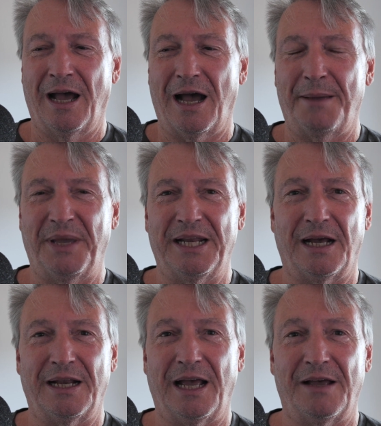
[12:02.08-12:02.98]
I may
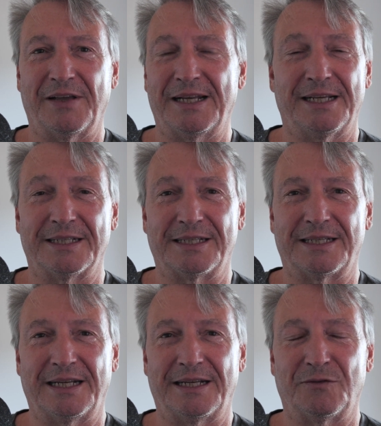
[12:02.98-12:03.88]
not have any
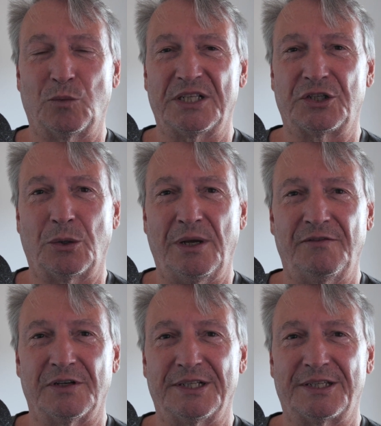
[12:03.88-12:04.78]
incentive
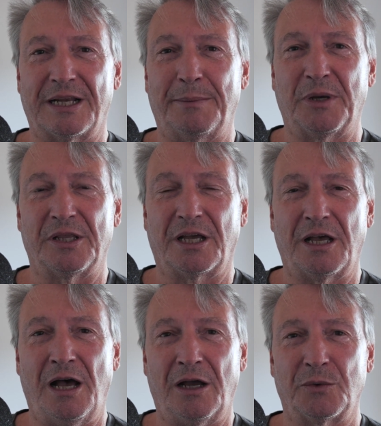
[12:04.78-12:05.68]
whatsoever to step on the
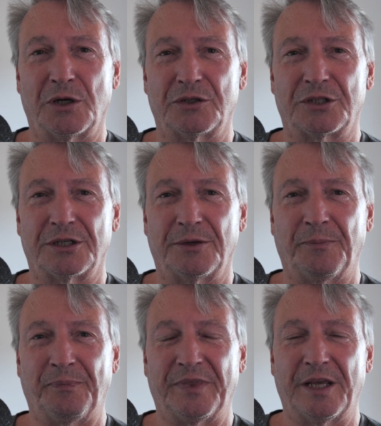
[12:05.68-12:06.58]
cockroach.
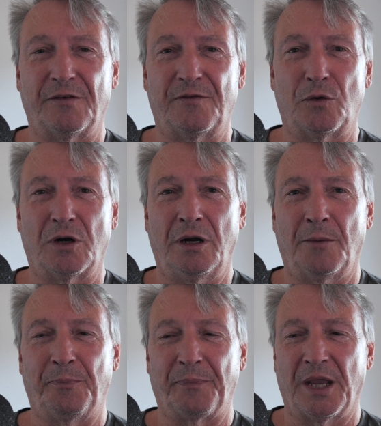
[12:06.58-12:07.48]
Therefore,
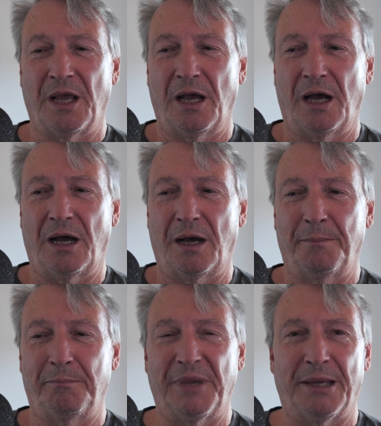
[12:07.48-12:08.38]

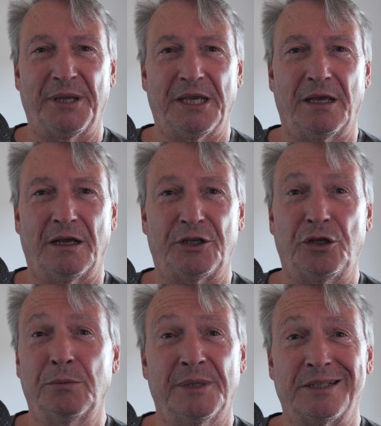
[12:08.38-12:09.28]
maybe
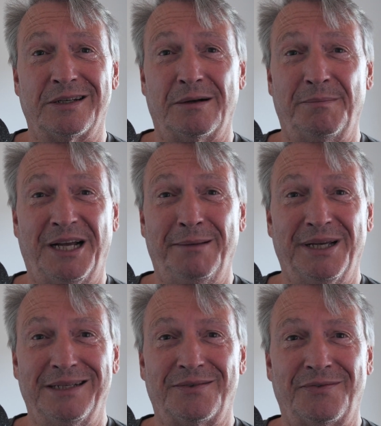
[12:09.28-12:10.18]
humans are my
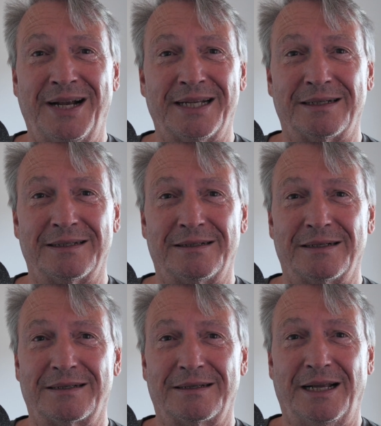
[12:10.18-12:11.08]
best friend,
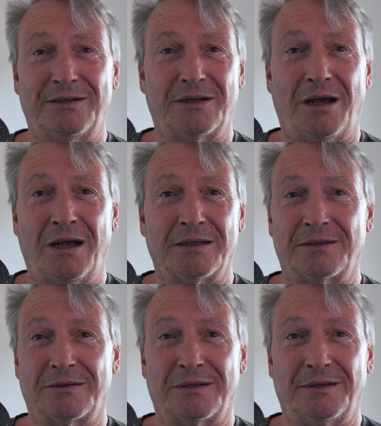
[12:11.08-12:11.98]
just like
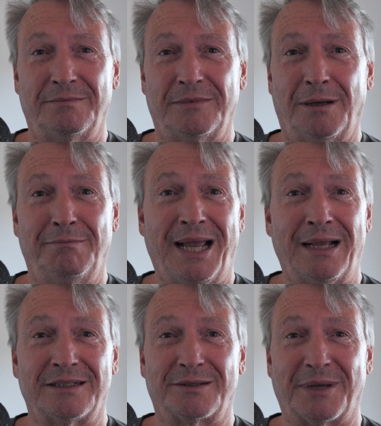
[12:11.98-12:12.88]
dogs are a
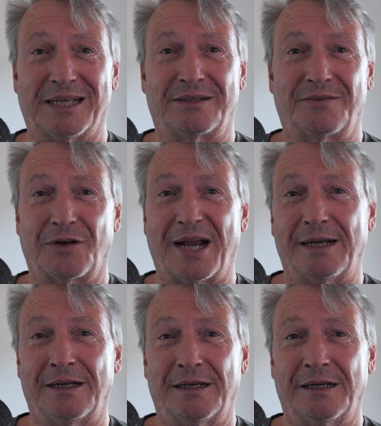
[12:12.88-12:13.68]
man's best friend,